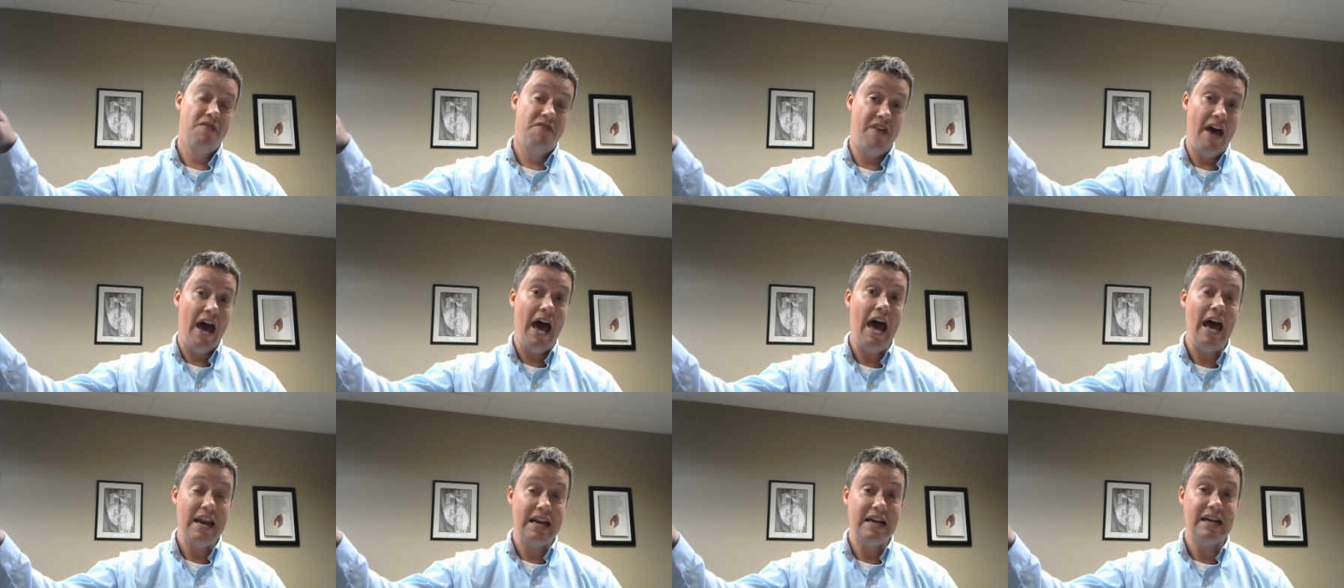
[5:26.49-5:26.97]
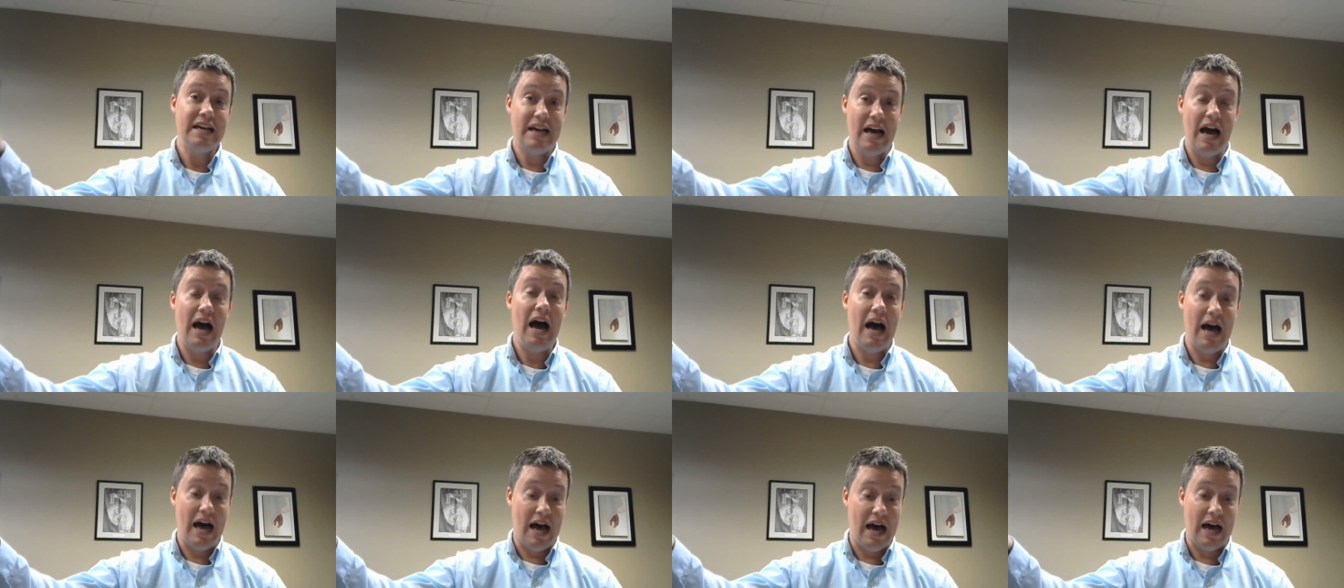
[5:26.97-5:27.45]
that
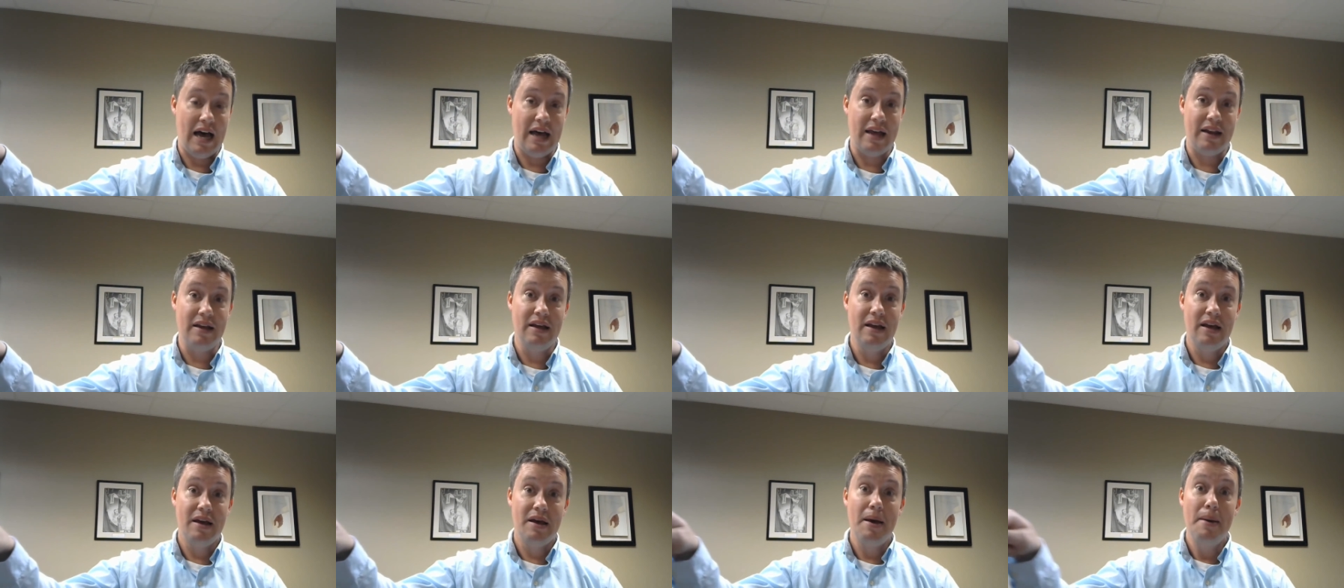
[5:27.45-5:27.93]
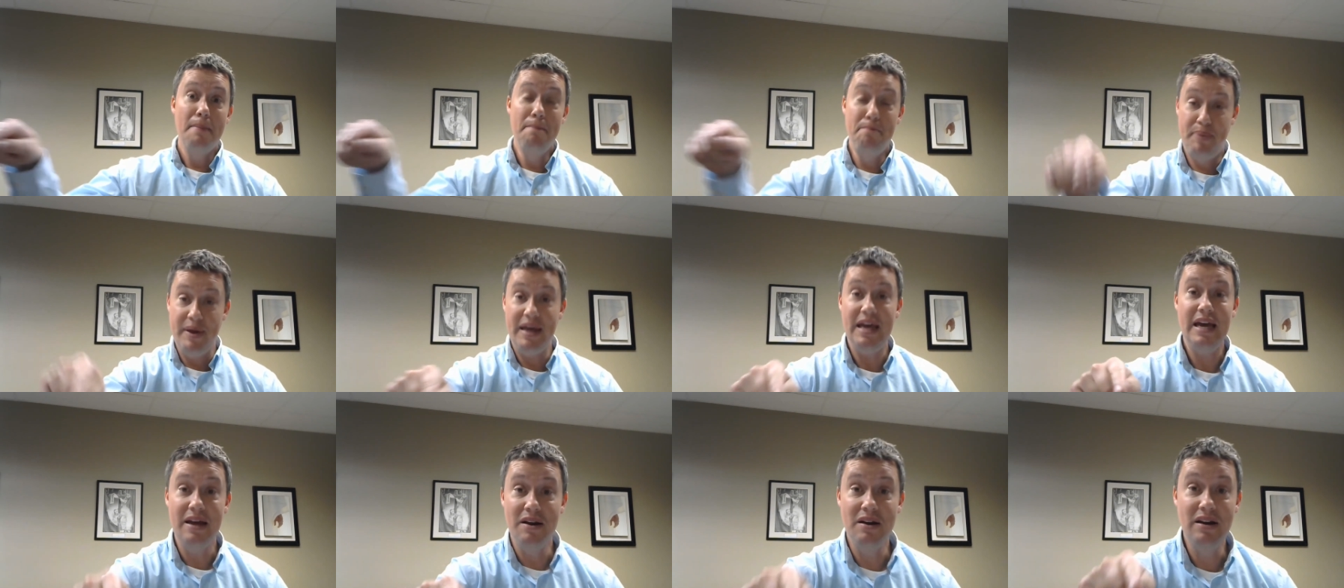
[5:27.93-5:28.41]
God
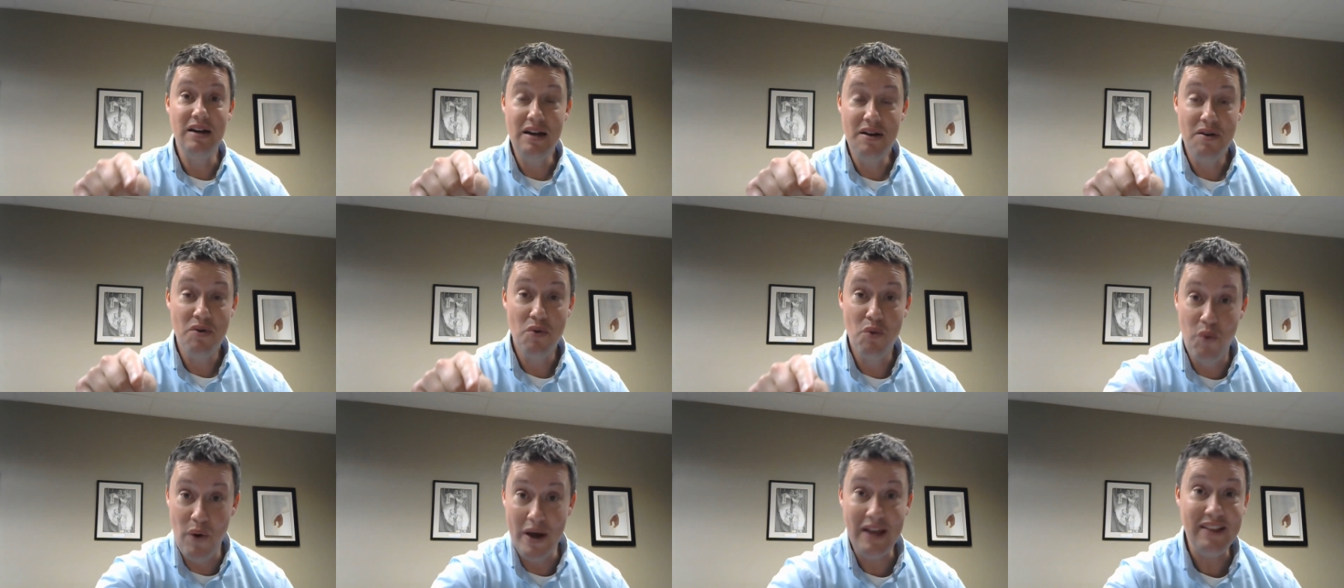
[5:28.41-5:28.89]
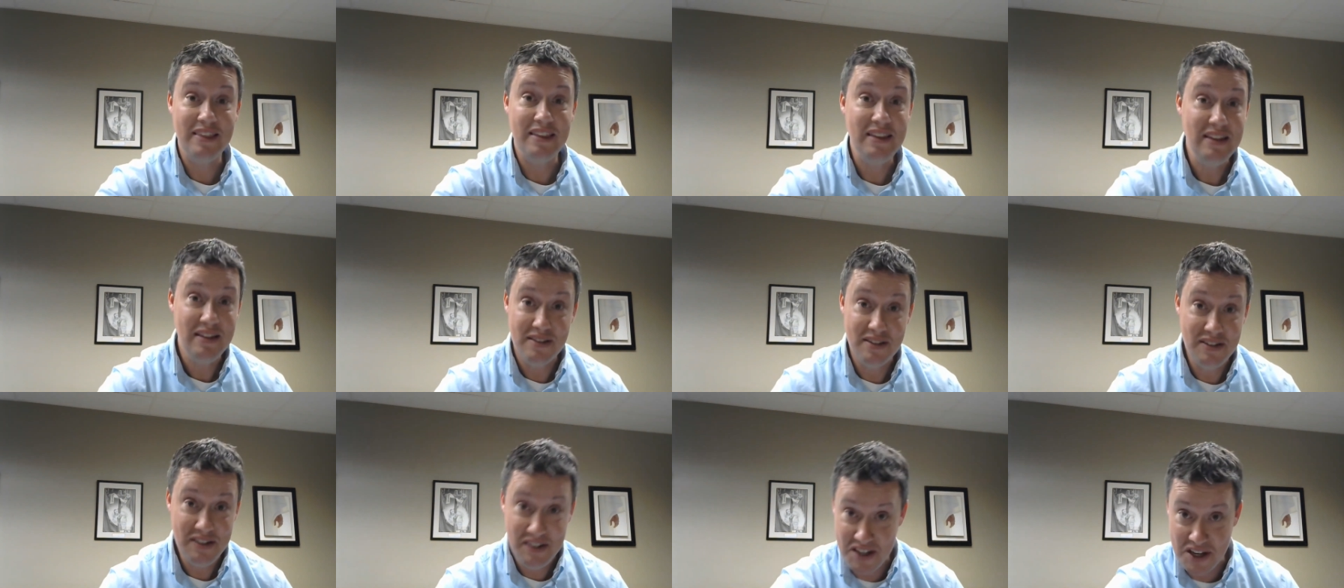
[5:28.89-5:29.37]
being with
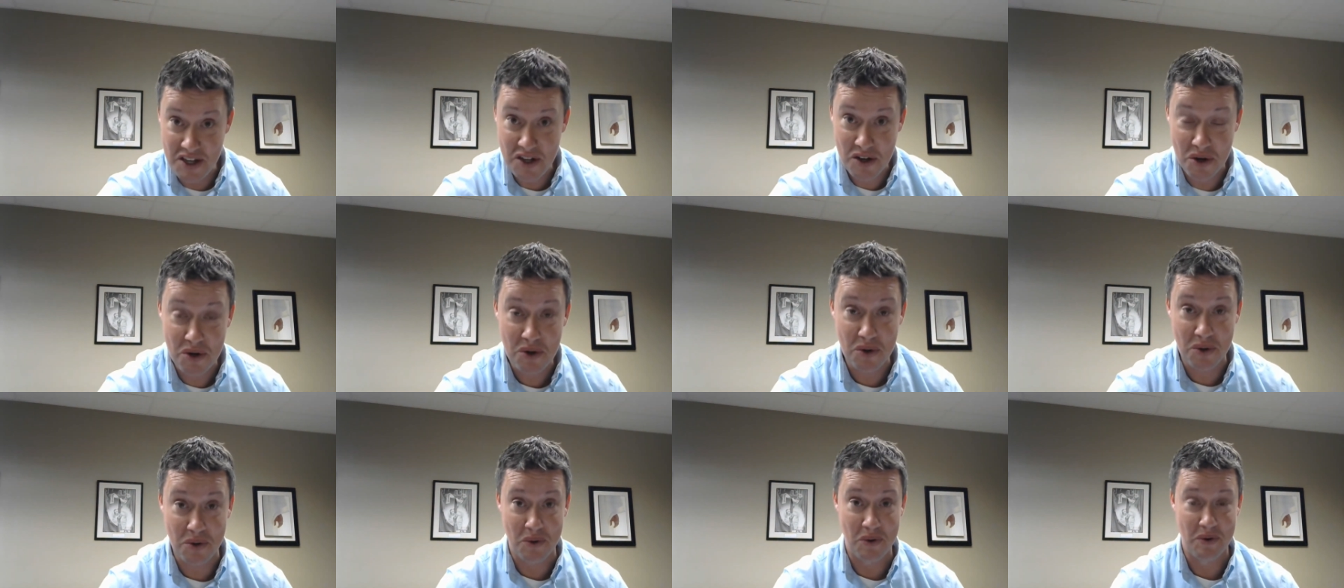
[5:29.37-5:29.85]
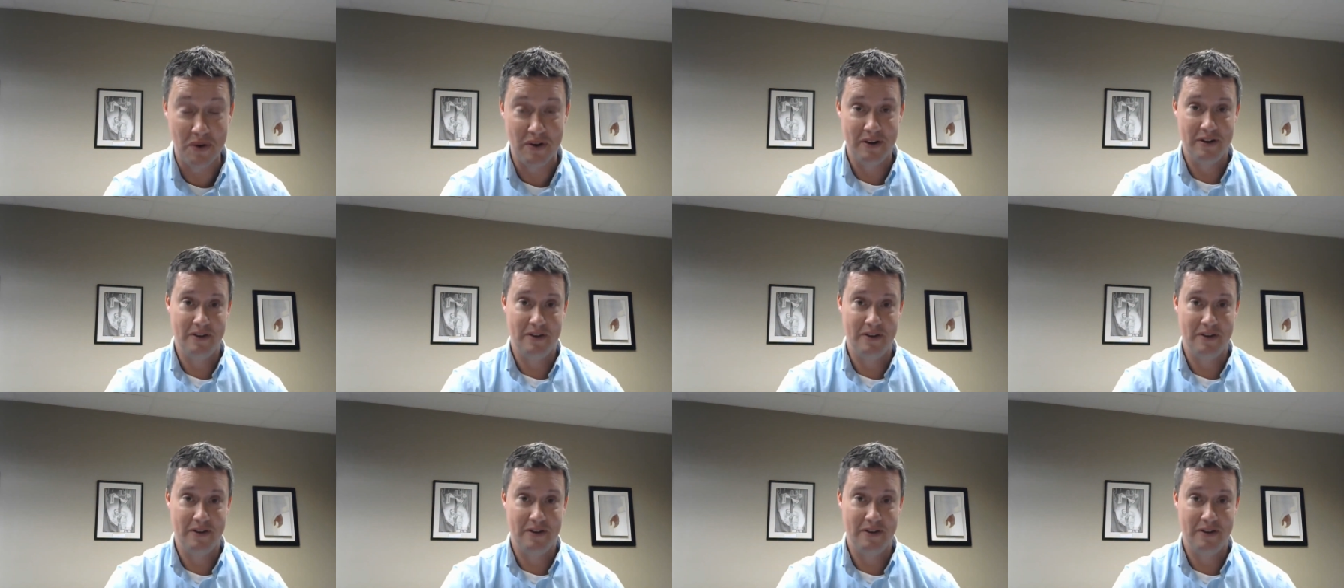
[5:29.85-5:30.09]
you?